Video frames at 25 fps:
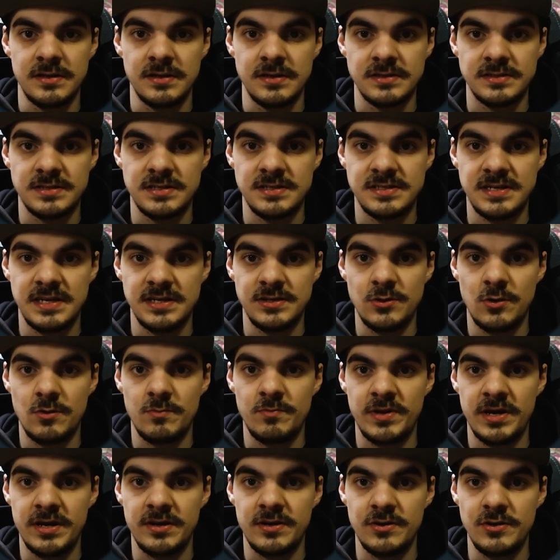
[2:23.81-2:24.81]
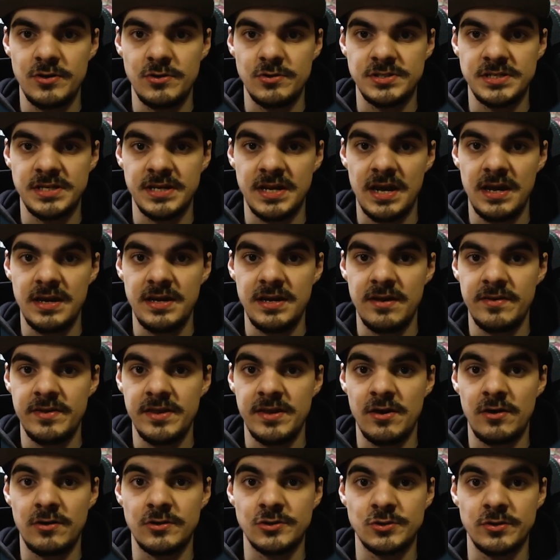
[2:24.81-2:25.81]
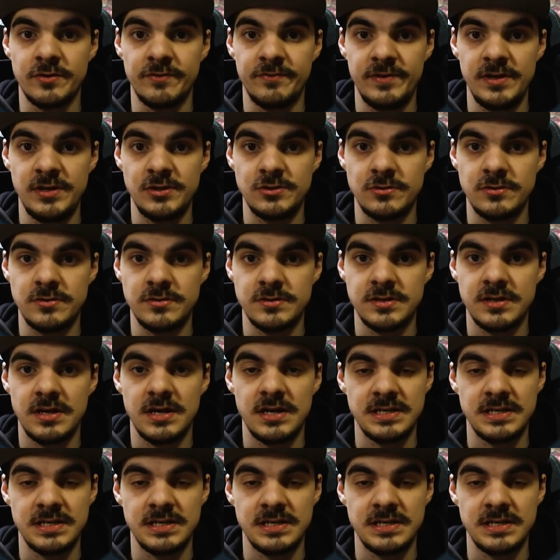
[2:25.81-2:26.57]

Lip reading: Since I don't plan on using any of the Ultra features,